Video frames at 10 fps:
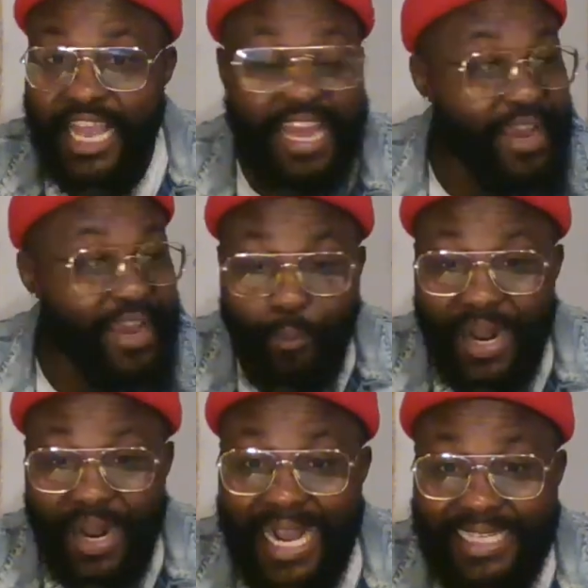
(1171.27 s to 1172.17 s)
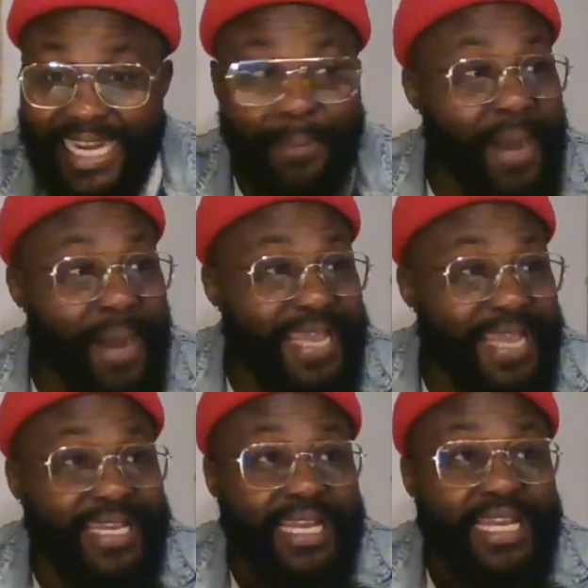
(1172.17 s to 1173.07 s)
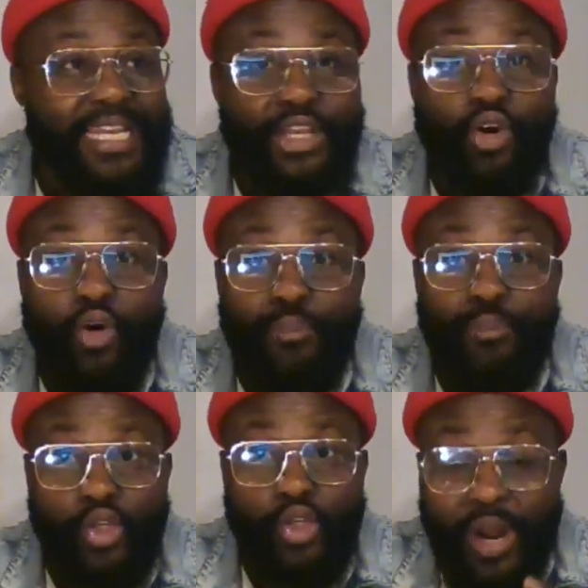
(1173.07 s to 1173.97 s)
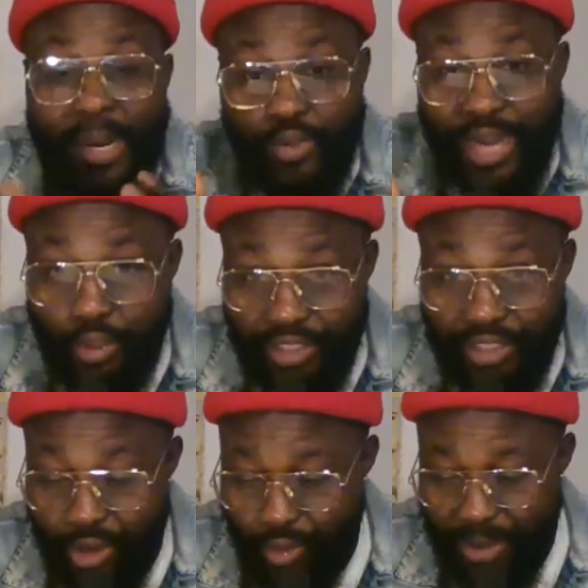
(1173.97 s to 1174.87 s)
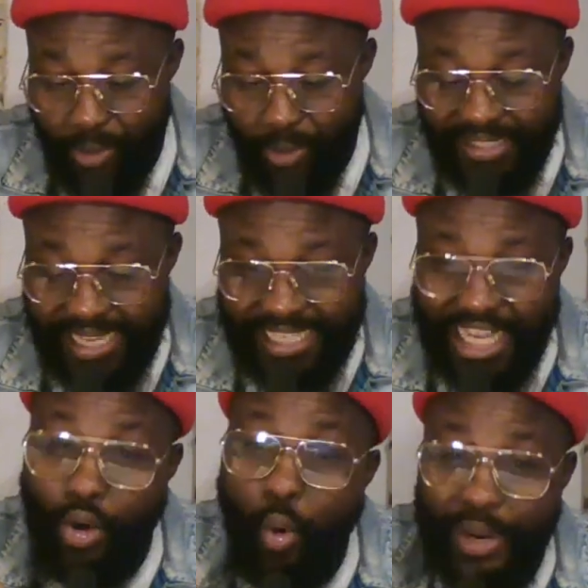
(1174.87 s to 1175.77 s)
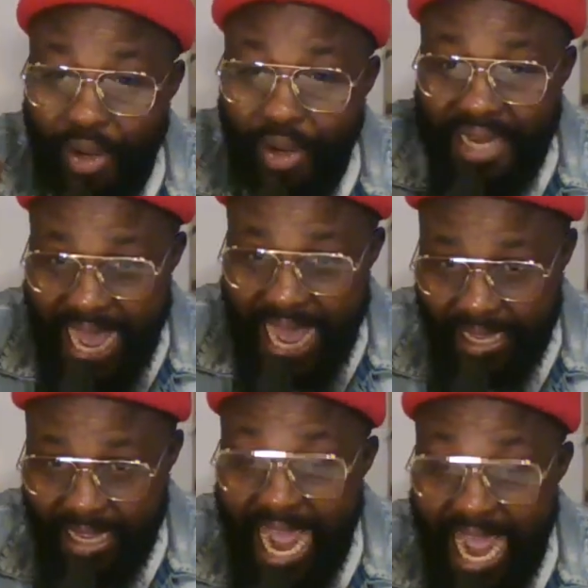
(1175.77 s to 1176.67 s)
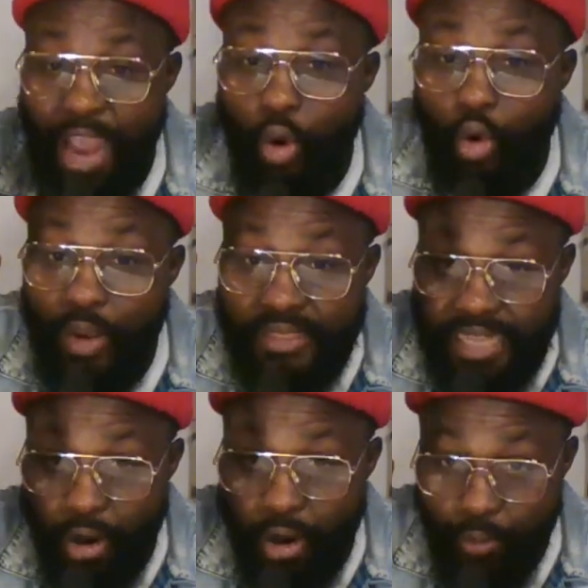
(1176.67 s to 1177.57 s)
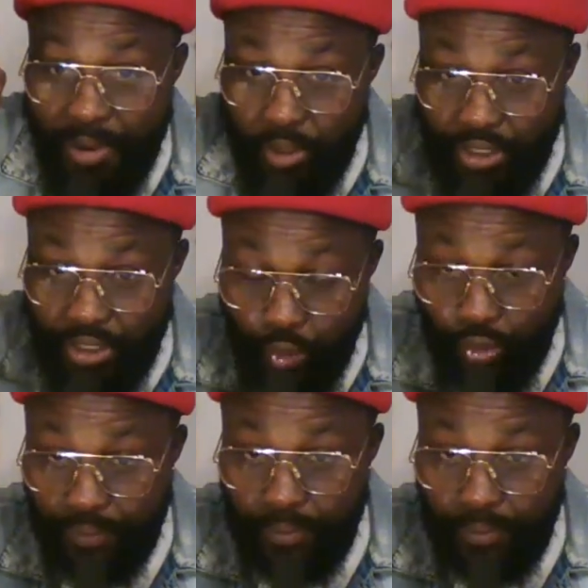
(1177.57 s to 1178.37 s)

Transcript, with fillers: propaganda by, because what I'm trying to tell you people is this. You know, we don't lie. I always tell you people the truth.